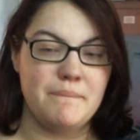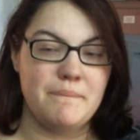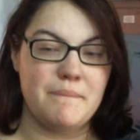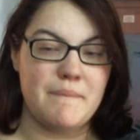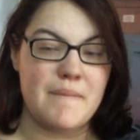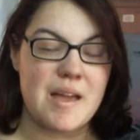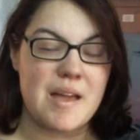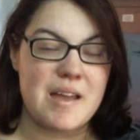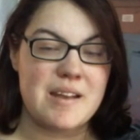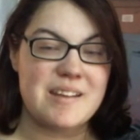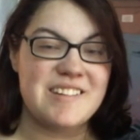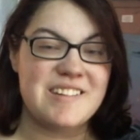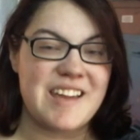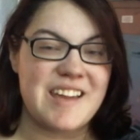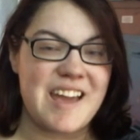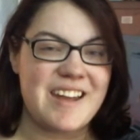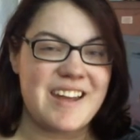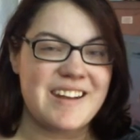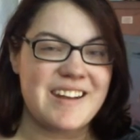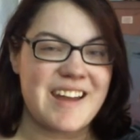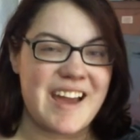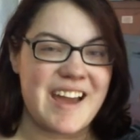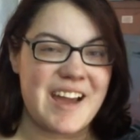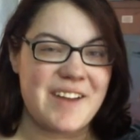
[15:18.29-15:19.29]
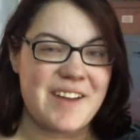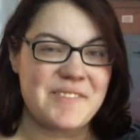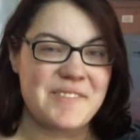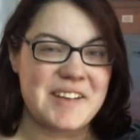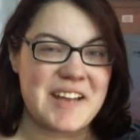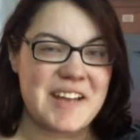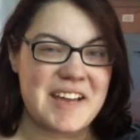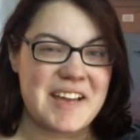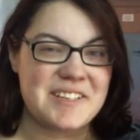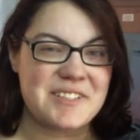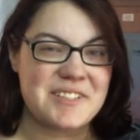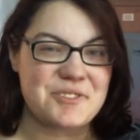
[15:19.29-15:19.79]
and again, I haven't
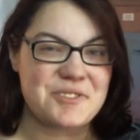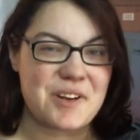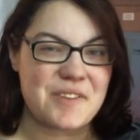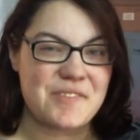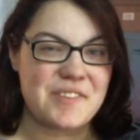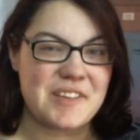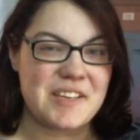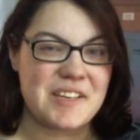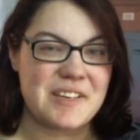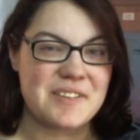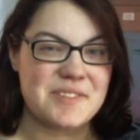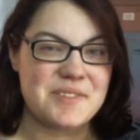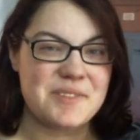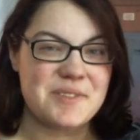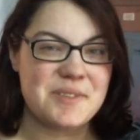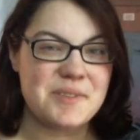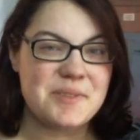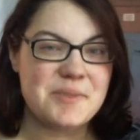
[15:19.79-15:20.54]
had to drive the kids to